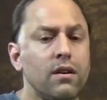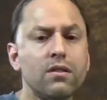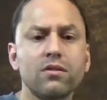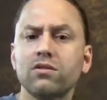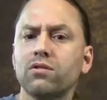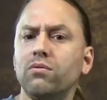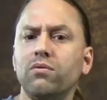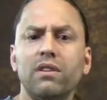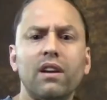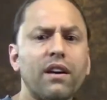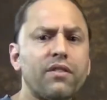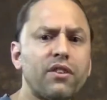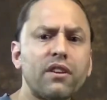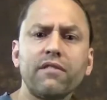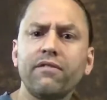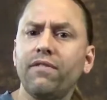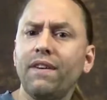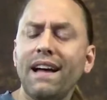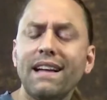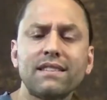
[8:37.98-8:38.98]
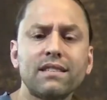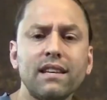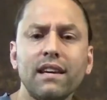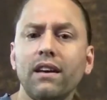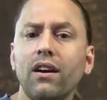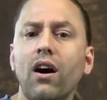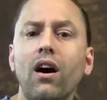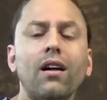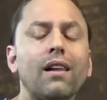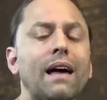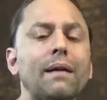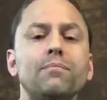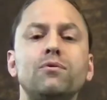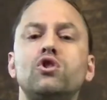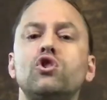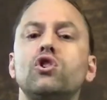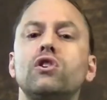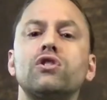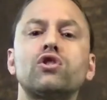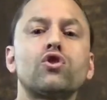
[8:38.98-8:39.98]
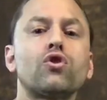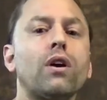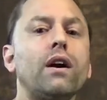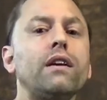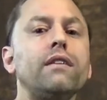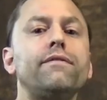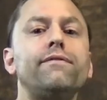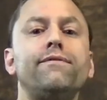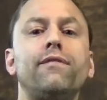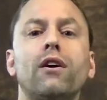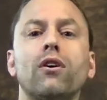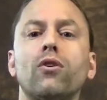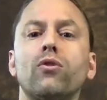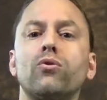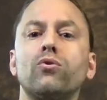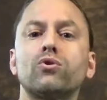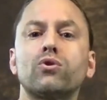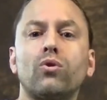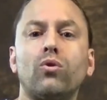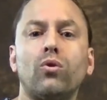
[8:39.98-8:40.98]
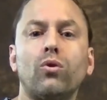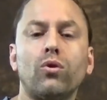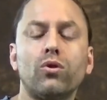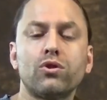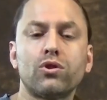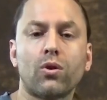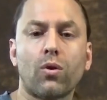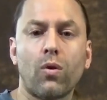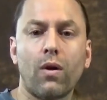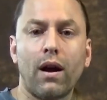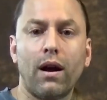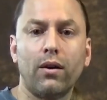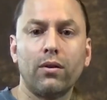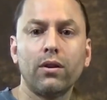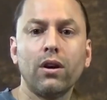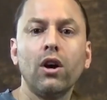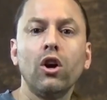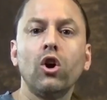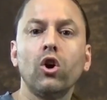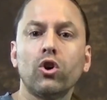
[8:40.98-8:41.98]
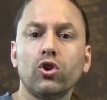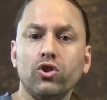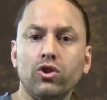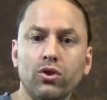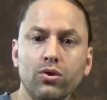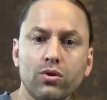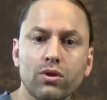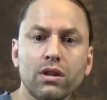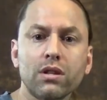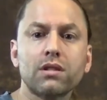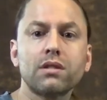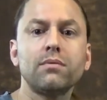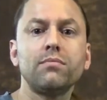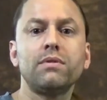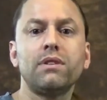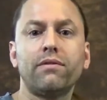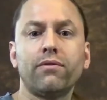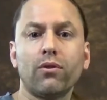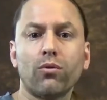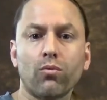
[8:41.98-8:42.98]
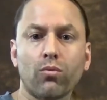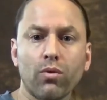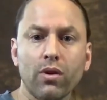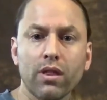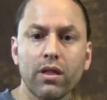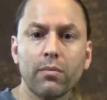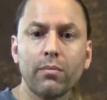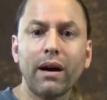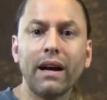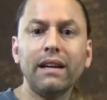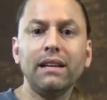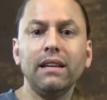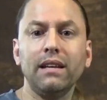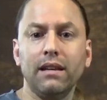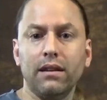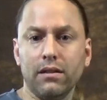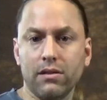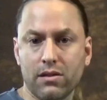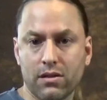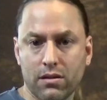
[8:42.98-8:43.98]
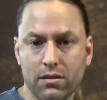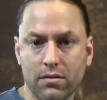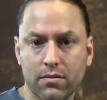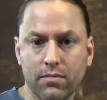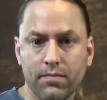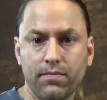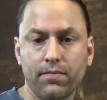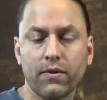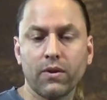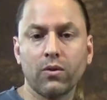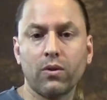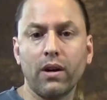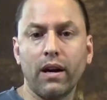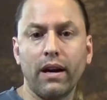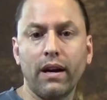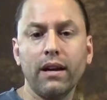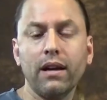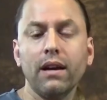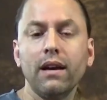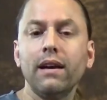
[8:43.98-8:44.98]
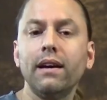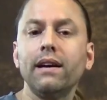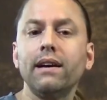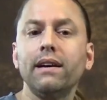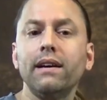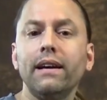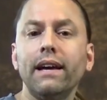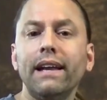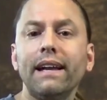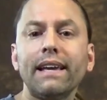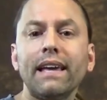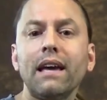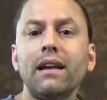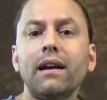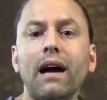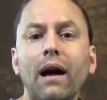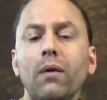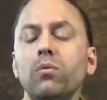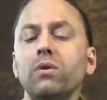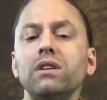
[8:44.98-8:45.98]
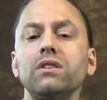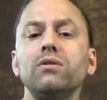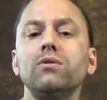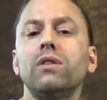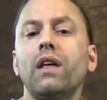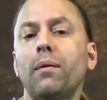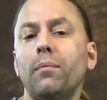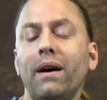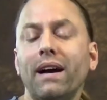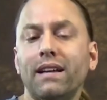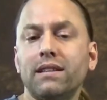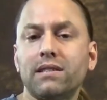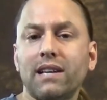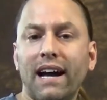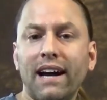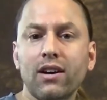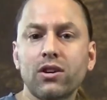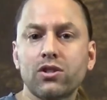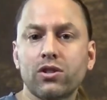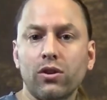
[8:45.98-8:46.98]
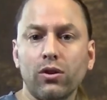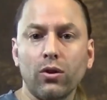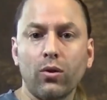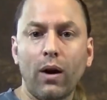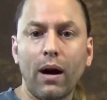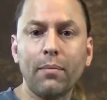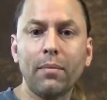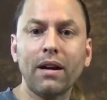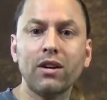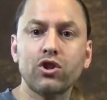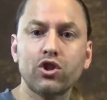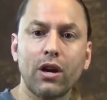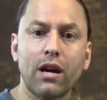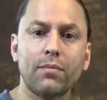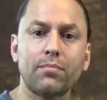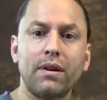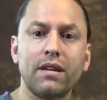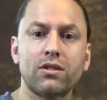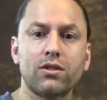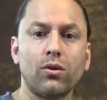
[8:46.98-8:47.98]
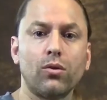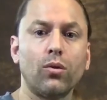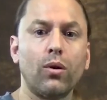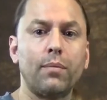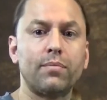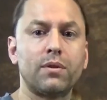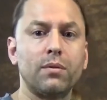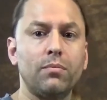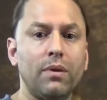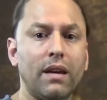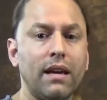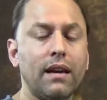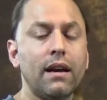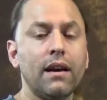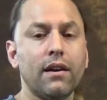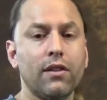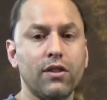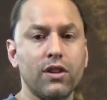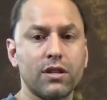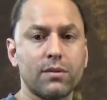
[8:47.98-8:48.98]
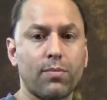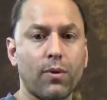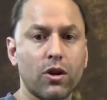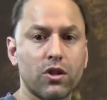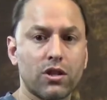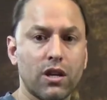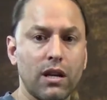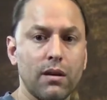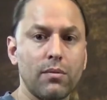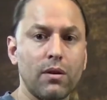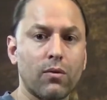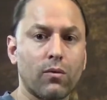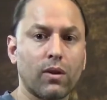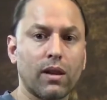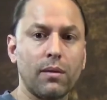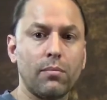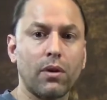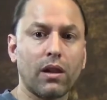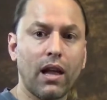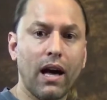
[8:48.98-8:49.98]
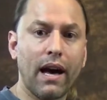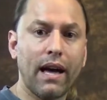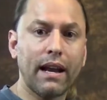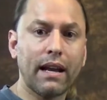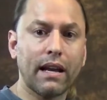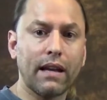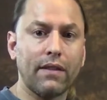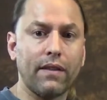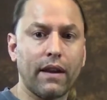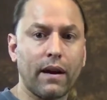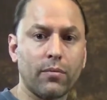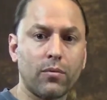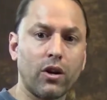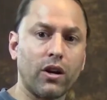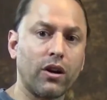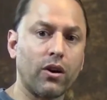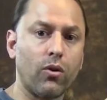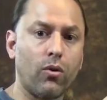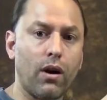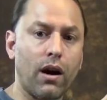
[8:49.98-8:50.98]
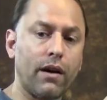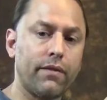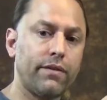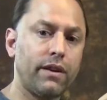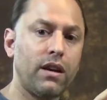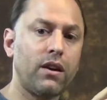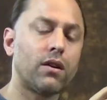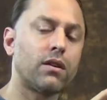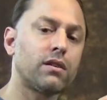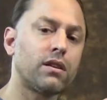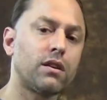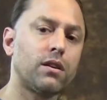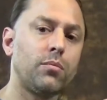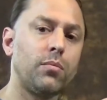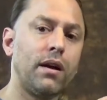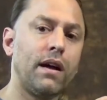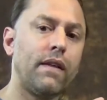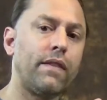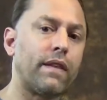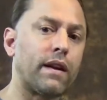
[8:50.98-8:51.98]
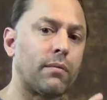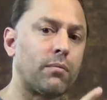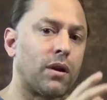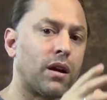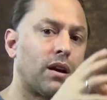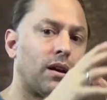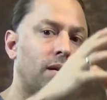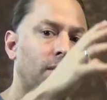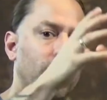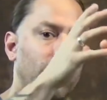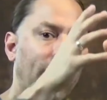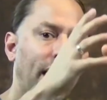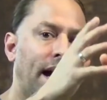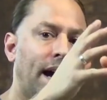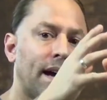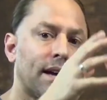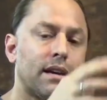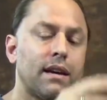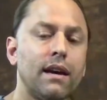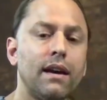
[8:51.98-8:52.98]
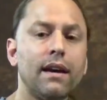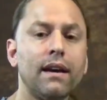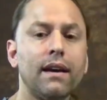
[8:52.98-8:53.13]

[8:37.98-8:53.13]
So nothing fancy at all. I'm just trying to follow those chords around using some different rhythm ideas, okay? And again, I wouldn't do that my entire solo. I might shake my solo up to be, this part's going to be really melodic, and then I'm going to go off here a little bit, and then I'm going to come back.